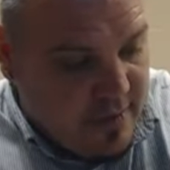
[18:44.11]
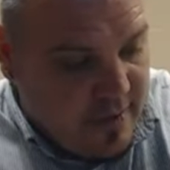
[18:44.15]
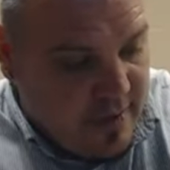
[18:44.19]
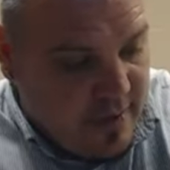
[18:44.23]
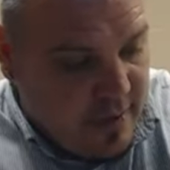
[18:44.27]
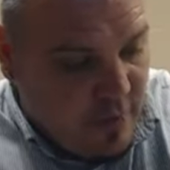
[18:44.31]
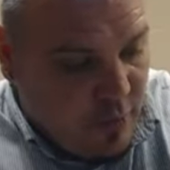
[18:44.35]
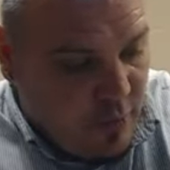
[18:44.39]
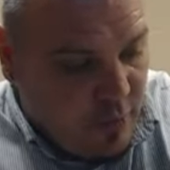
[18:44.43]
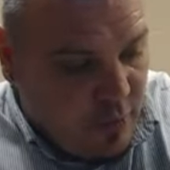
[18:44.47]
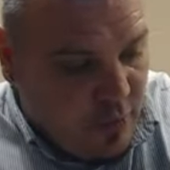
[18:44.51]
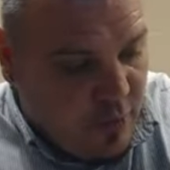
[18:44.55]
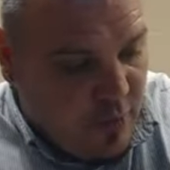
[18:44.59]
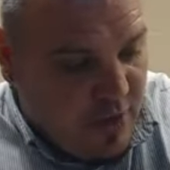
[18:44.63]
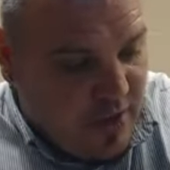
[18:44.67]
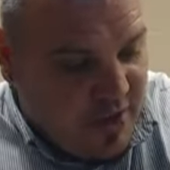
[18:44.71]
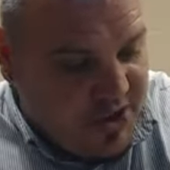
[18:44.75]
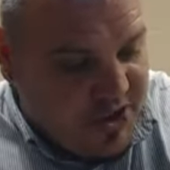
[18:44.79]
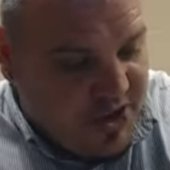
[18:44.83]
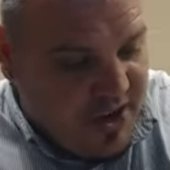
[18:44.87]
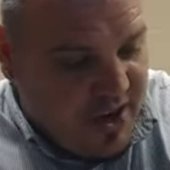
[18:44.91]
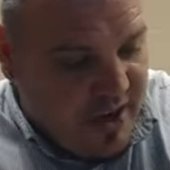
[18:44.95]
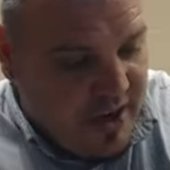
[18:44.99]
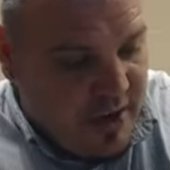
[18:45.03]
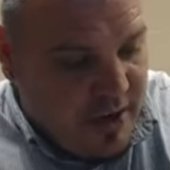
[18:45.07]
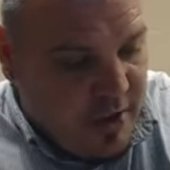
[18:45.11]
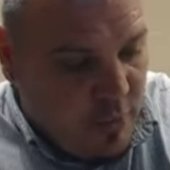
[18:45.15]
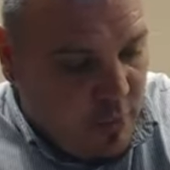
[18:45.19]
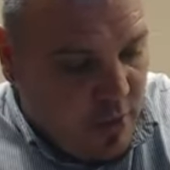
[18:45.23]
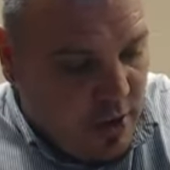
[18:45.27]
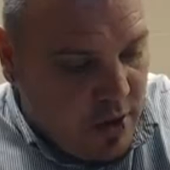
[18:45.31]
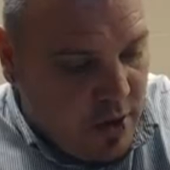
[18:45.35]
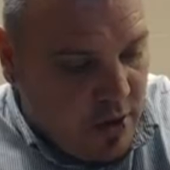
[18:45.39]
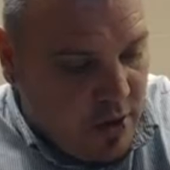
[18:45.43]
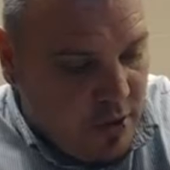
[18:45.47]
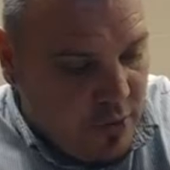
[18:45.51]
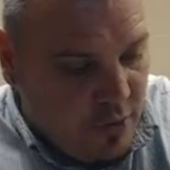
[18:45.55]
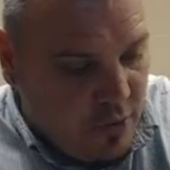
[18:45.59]
and it will crush
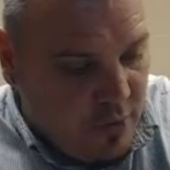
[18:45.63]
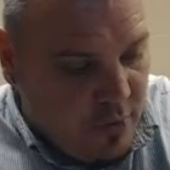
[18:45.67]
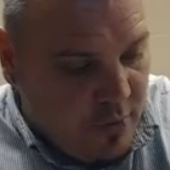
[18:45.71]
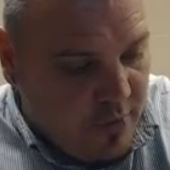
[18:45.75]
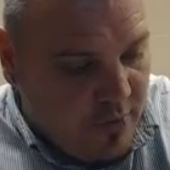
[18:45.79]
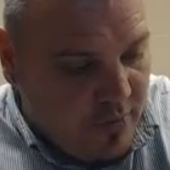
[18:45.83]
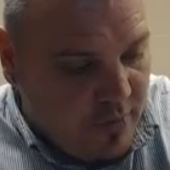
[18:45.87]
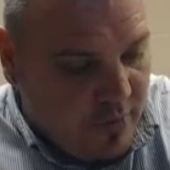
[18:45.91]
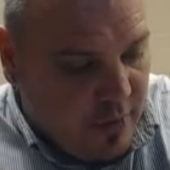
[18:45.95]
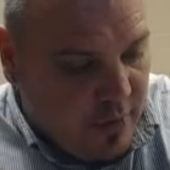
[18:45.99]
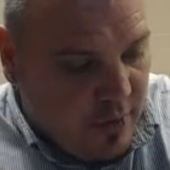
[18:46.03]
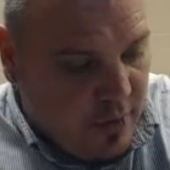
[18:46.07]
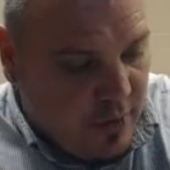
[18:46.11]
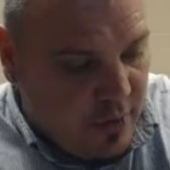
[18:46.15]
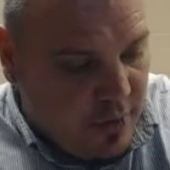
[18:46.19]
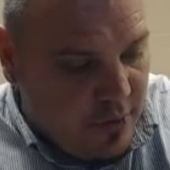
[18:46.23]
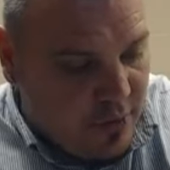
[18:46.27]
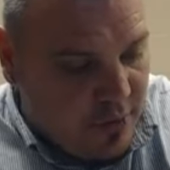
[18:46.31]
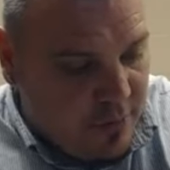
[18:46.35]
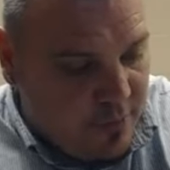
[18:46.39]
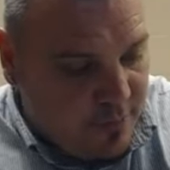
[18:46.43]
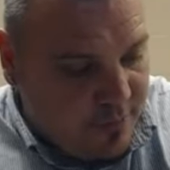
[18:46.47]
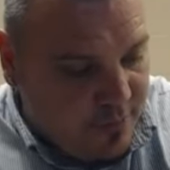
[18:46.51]
anyone on whom it falls.